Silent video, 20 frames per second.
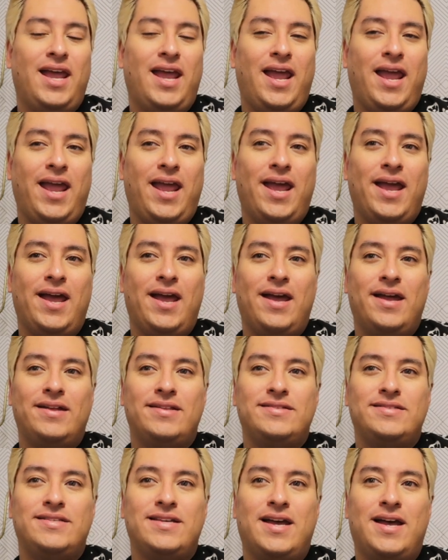
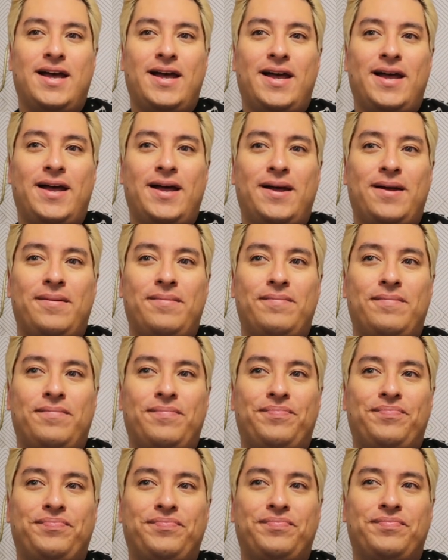And,
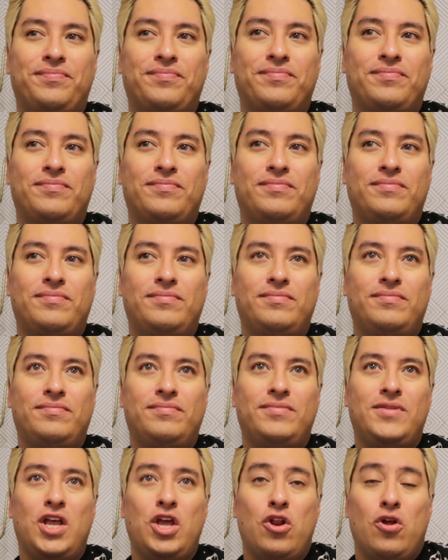um,
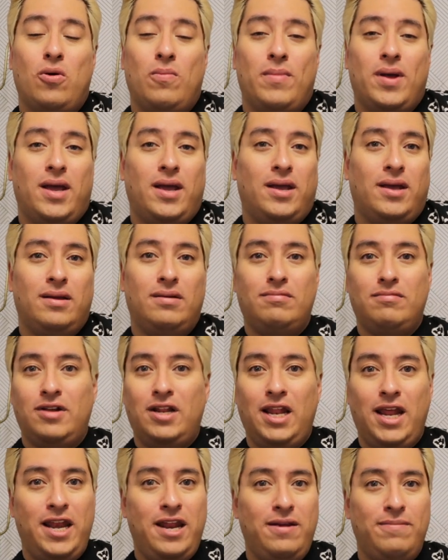you know, my
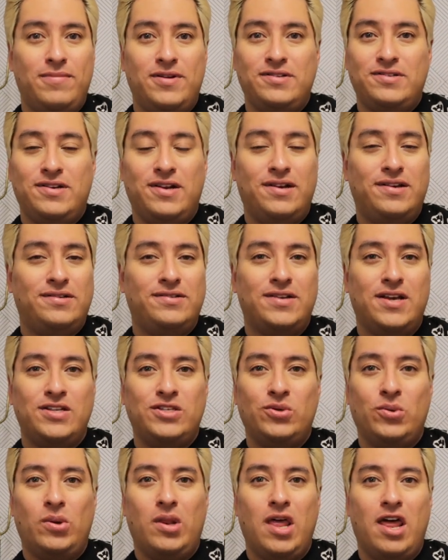cleaning business. I
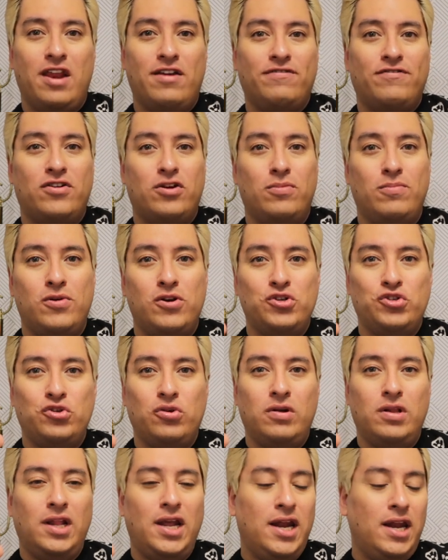do a lot of
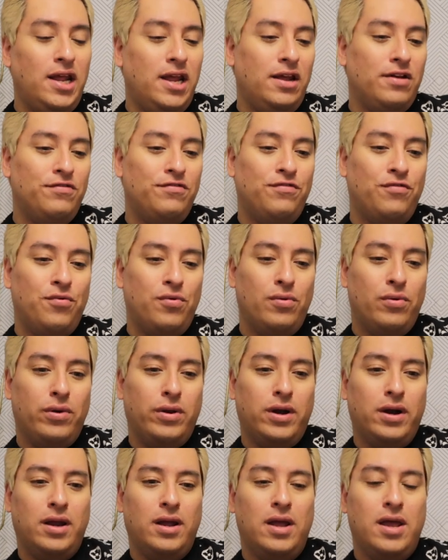commercial cleaning
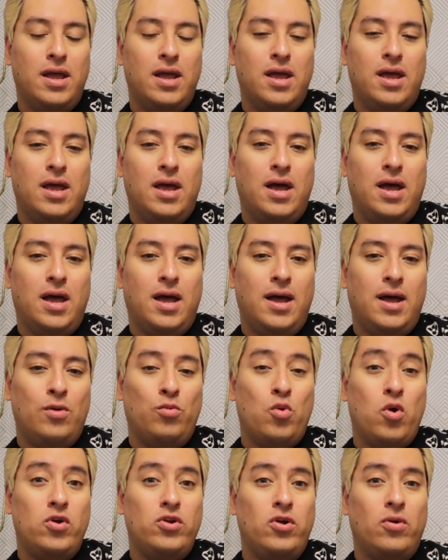for uh,
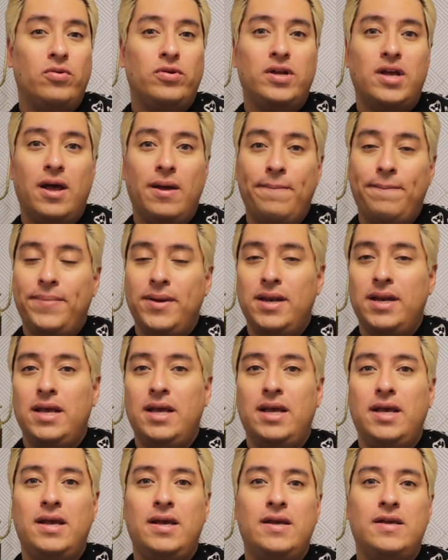well known
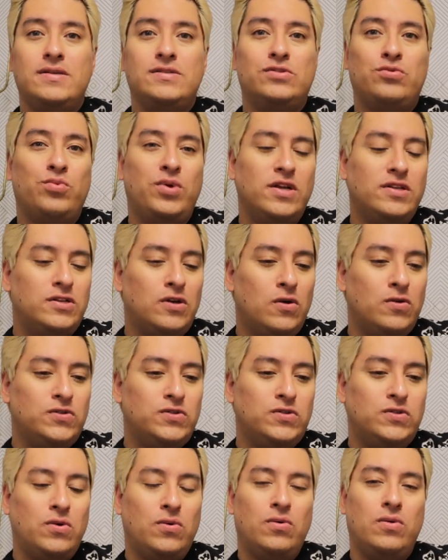companies, retail
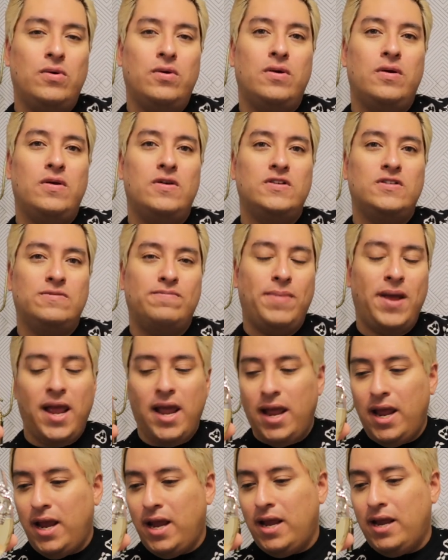stores,
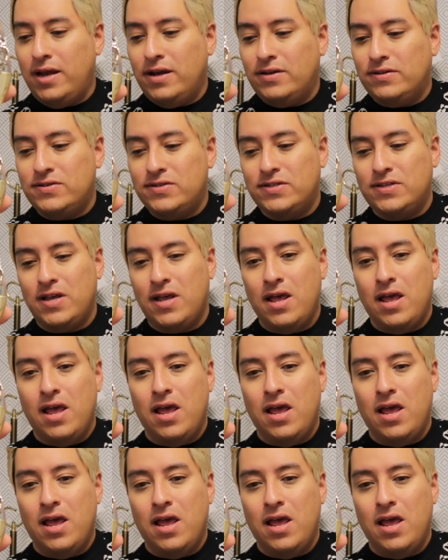banks,